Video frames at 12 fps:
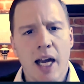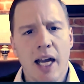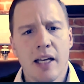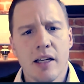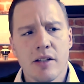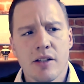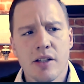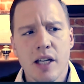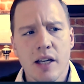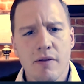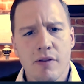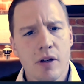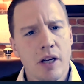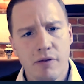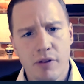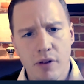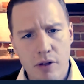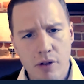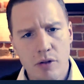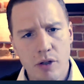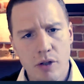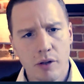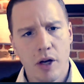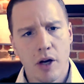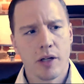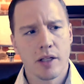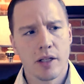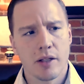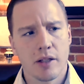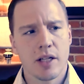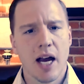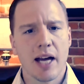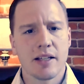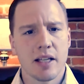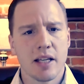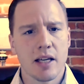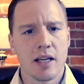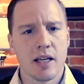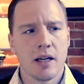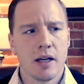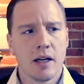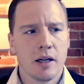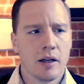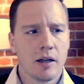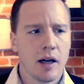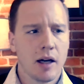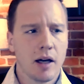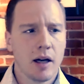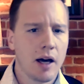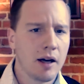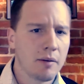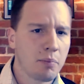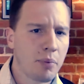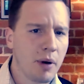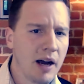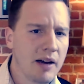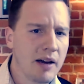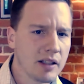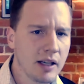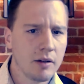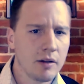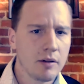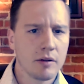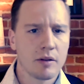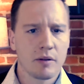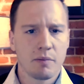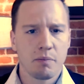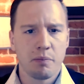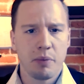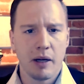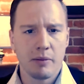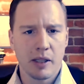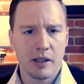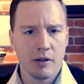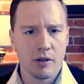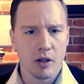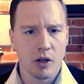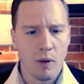And for those who don't know, is CIT privately owned, publicly owned, a